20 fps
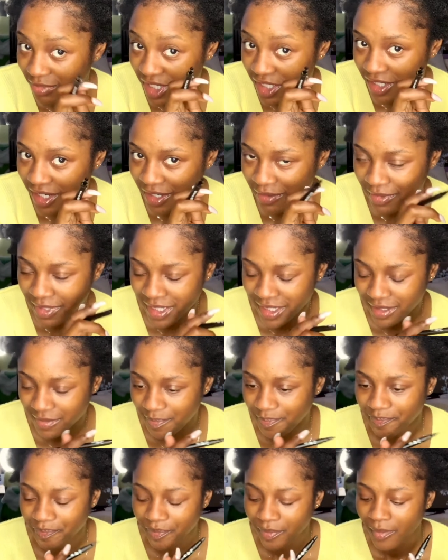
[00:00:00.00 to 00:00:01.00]
that in mind.
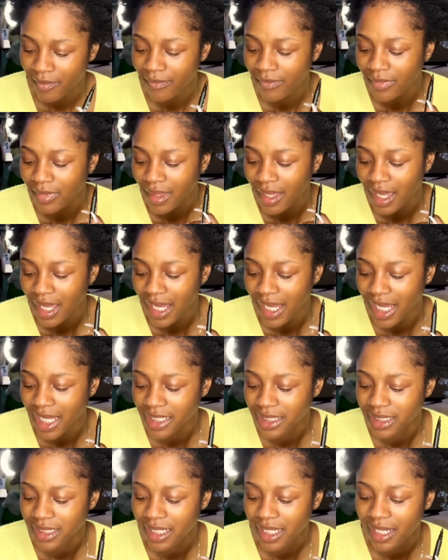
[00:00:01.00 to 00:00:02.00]

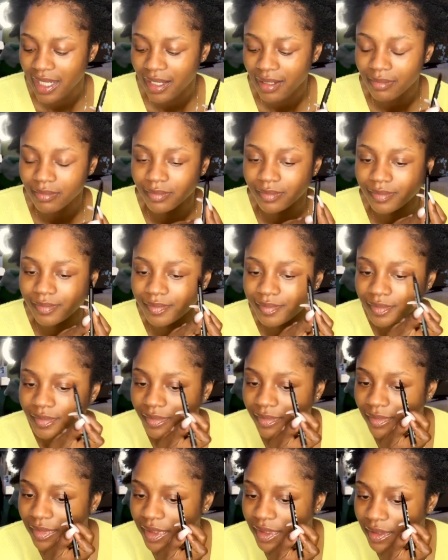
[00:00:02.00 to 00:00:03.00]
And
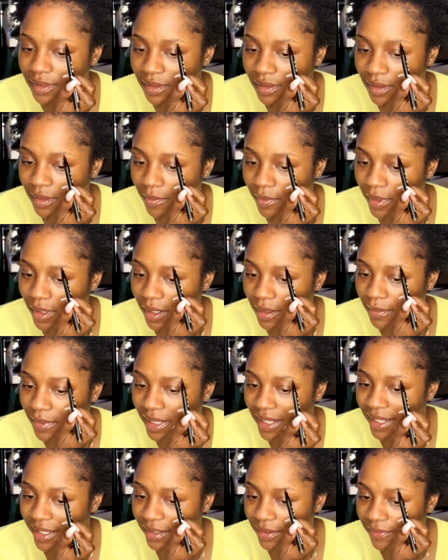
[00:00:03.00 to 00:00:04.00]
what are
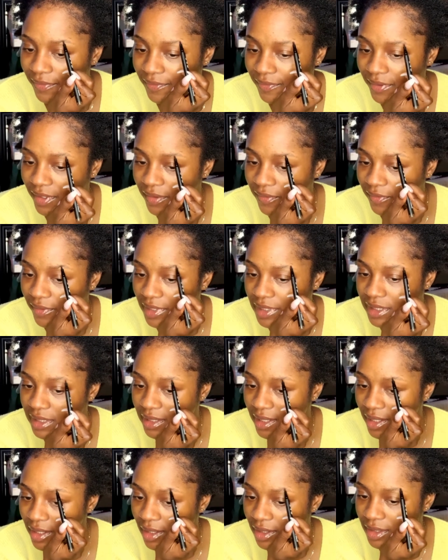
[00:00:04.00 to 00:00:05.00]
my favorite
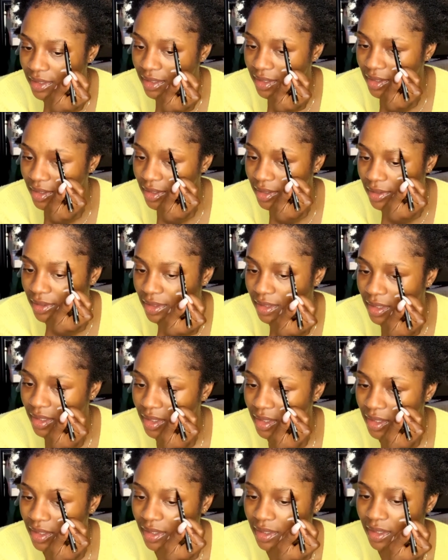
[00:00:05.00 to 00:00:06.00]
snacks?
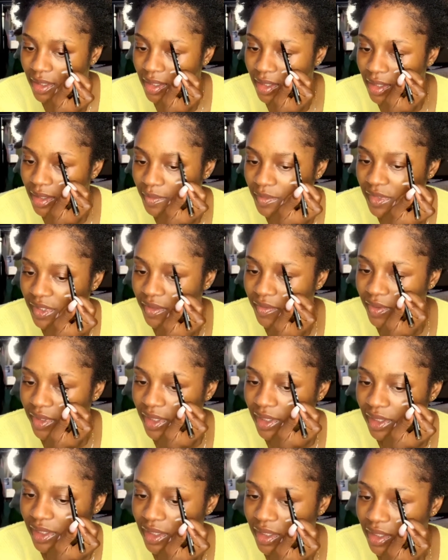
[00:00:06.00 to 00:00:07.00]
I'm not
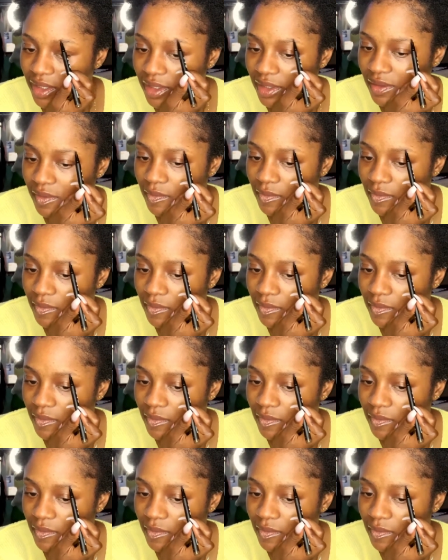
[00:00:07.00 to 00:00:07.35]
really